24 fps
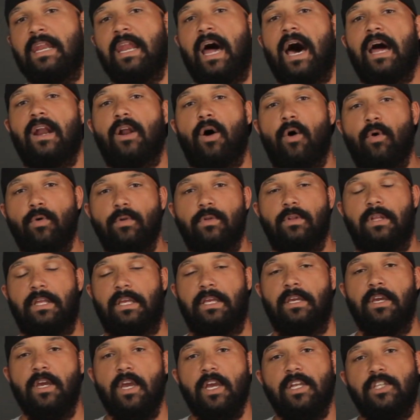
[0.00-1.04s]
not
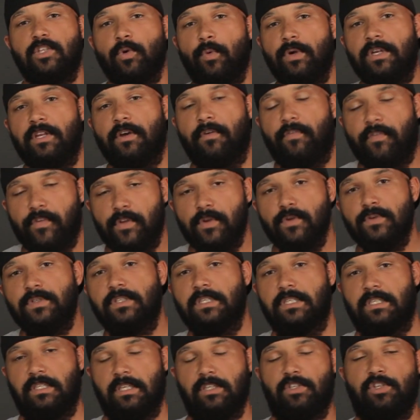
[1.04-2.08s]
only do we diffuse
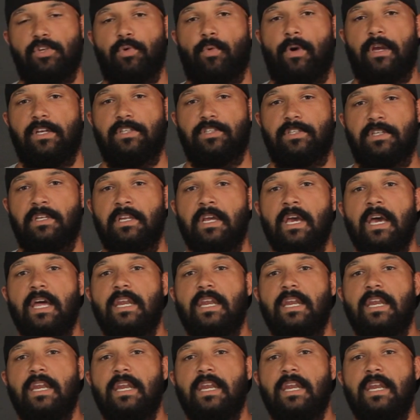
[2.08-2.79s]
the situation,